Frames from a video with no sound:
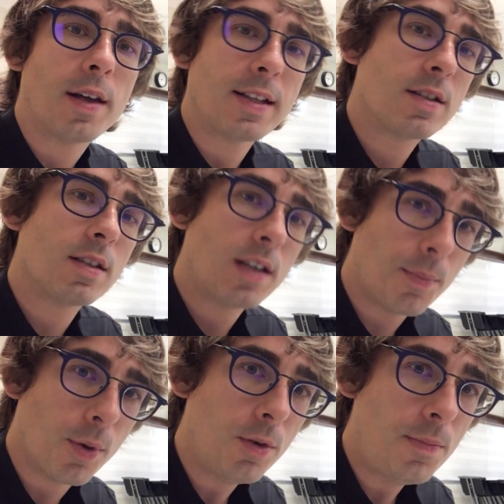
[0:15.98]
That's the
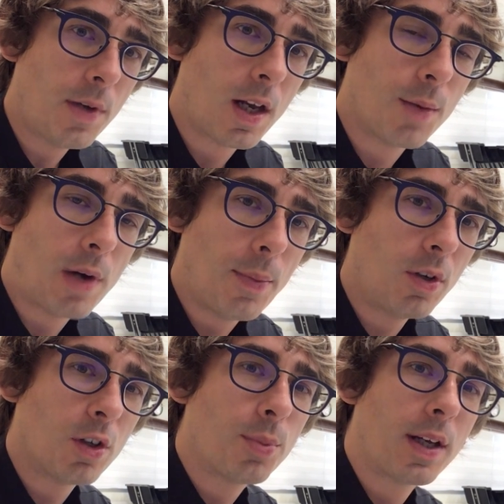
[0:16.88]
tempo, and I'm
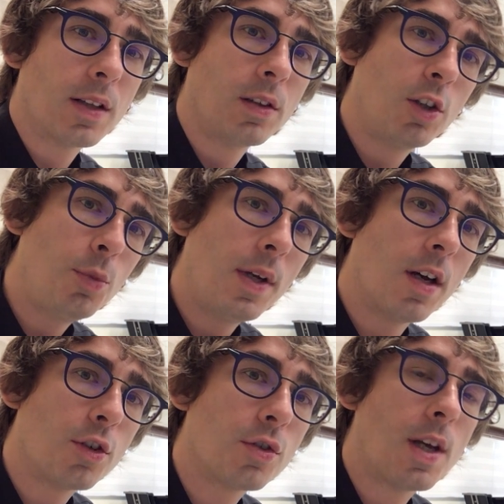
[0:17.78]
probably going to play a little bit
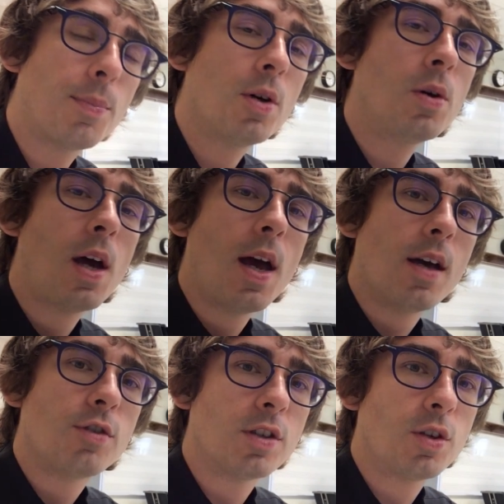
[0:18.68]
under tempo
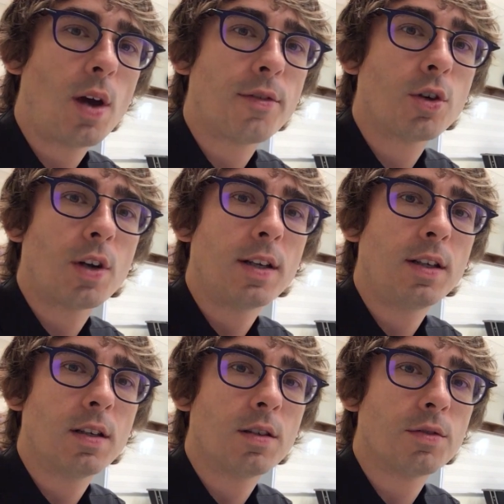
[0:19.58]
just so you have a good
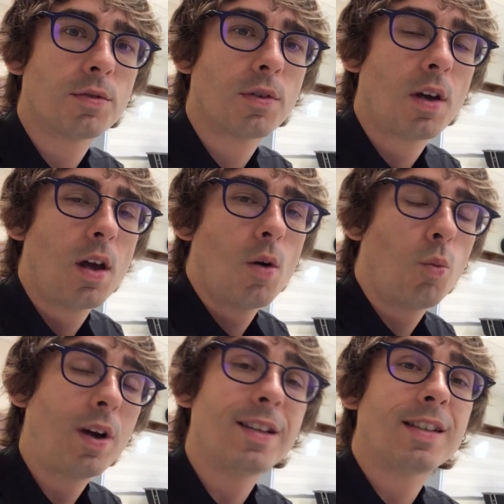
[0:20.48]
idea of
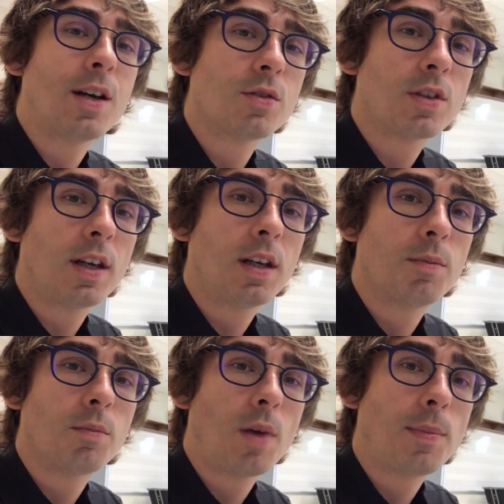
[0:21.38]
what it sounds like
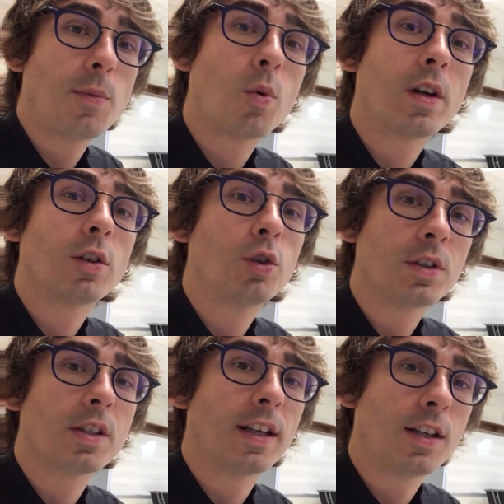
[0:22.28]
and maybe what it
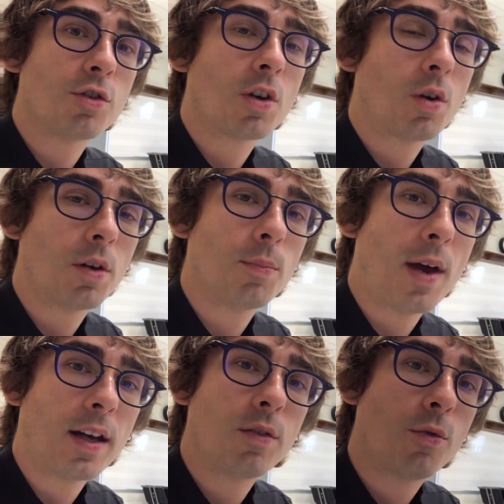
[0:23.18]
looks like as you're going
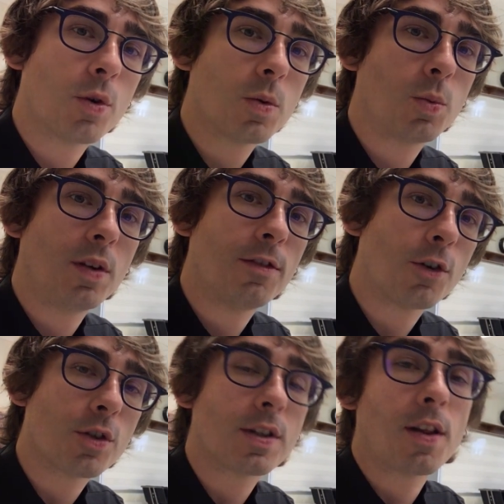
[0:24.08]
back and forth between
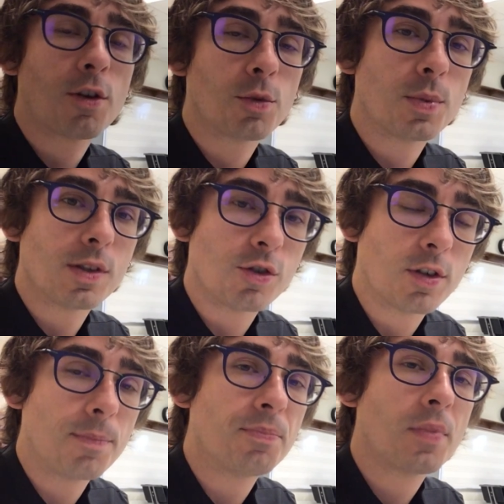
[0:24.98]
first and third
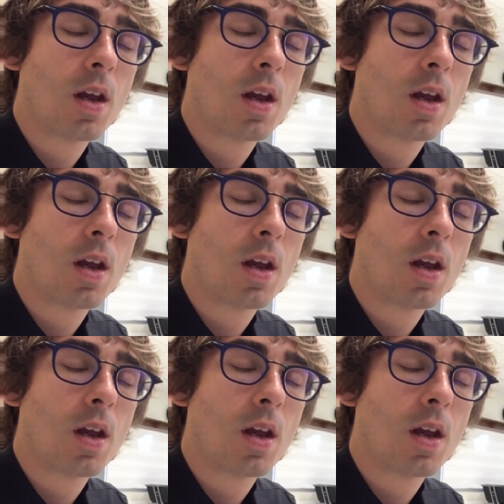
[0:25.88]
position.